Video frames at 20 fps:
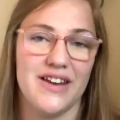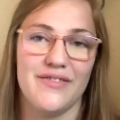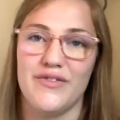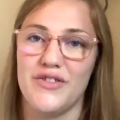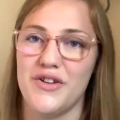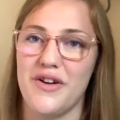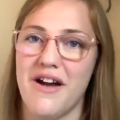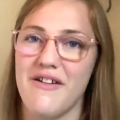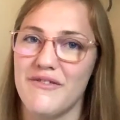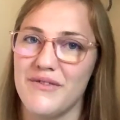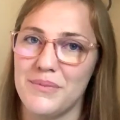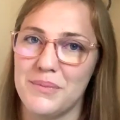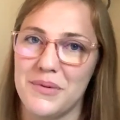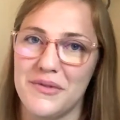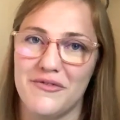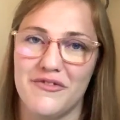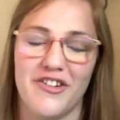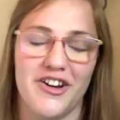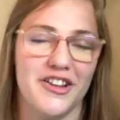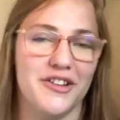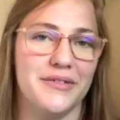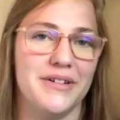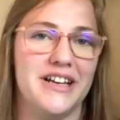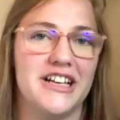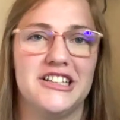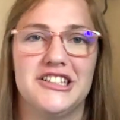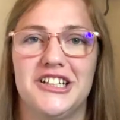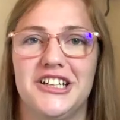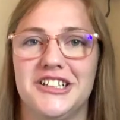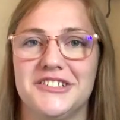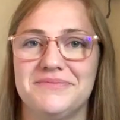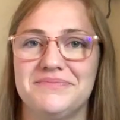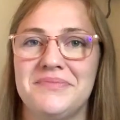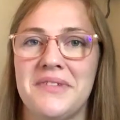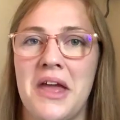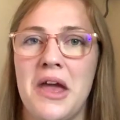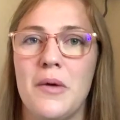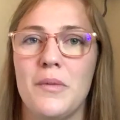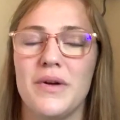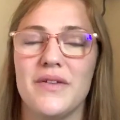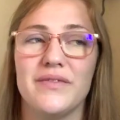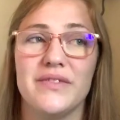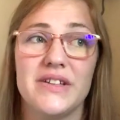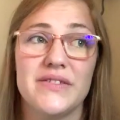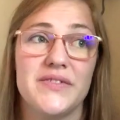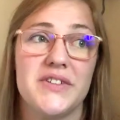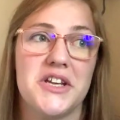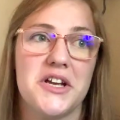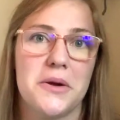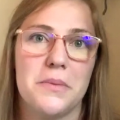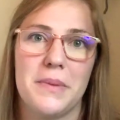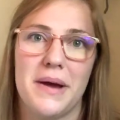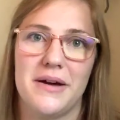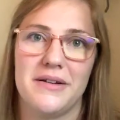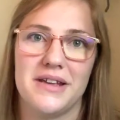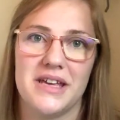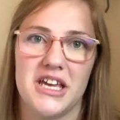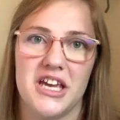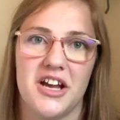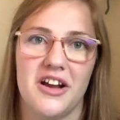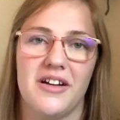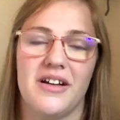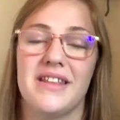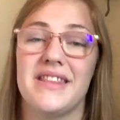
If you haven't been following along, we've lived here about a year